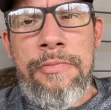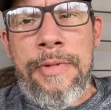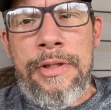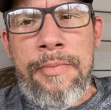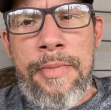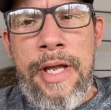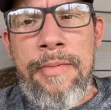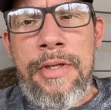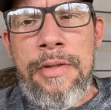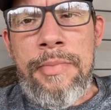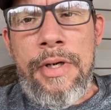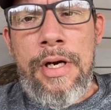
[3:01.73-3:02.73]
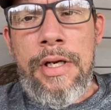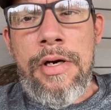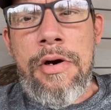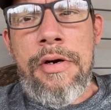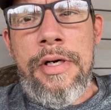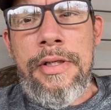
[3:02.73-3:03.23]
that the baby had probably
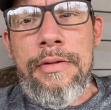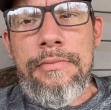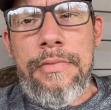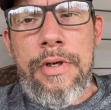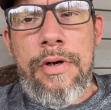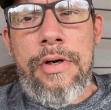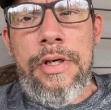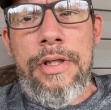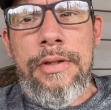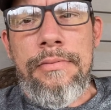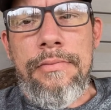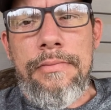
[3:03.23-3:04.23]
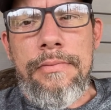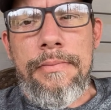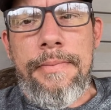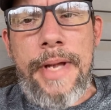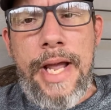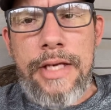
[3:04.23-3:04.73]
already
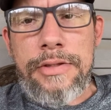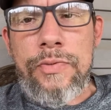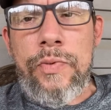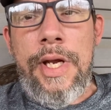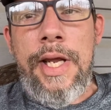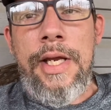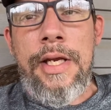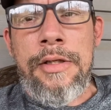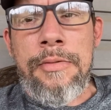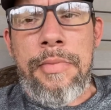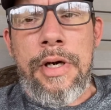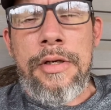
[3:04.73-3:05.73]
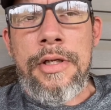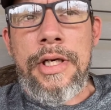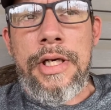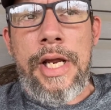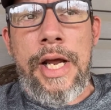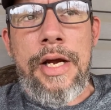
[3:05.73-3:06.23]
passed away in the birthing
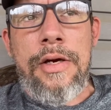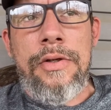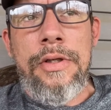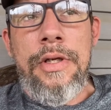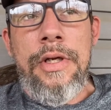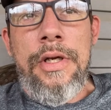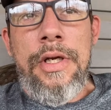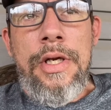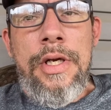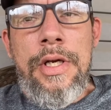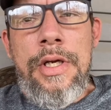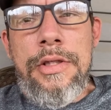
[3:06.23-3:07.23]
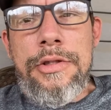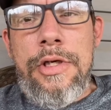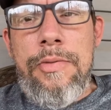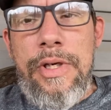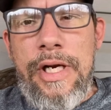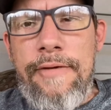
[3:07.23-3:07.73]
canal. So
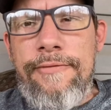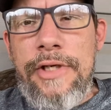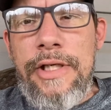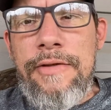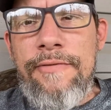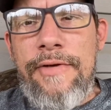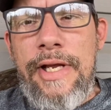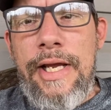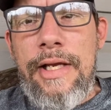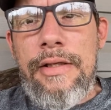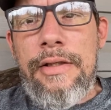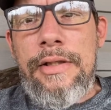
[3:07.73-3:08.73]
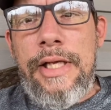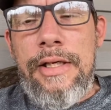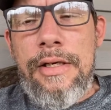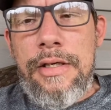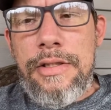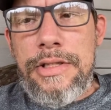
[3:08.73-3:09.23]
we left her at the vet, and they
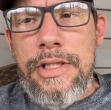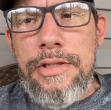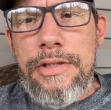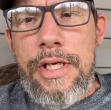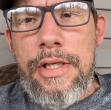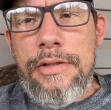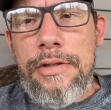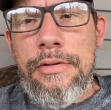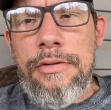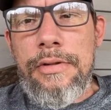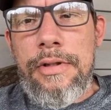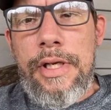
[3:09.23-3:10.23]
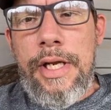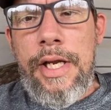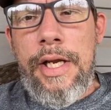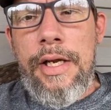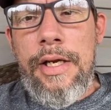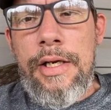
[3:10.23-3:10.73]
done a C-section,
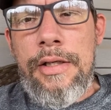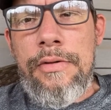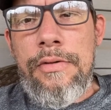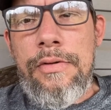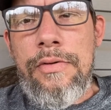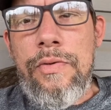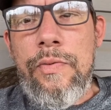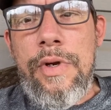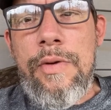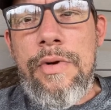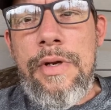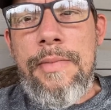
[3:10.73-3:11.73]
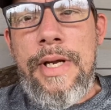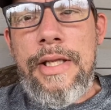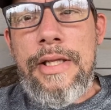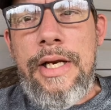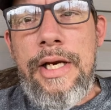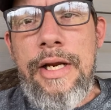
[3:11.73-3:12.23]
and we went back
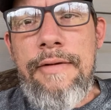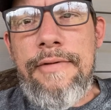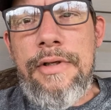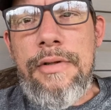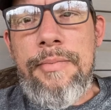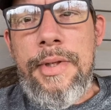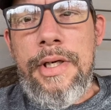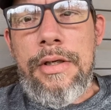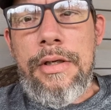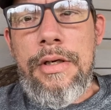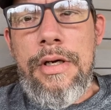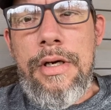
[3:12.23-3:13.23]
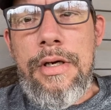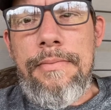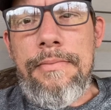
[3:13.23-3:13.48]
that evening to pick her up,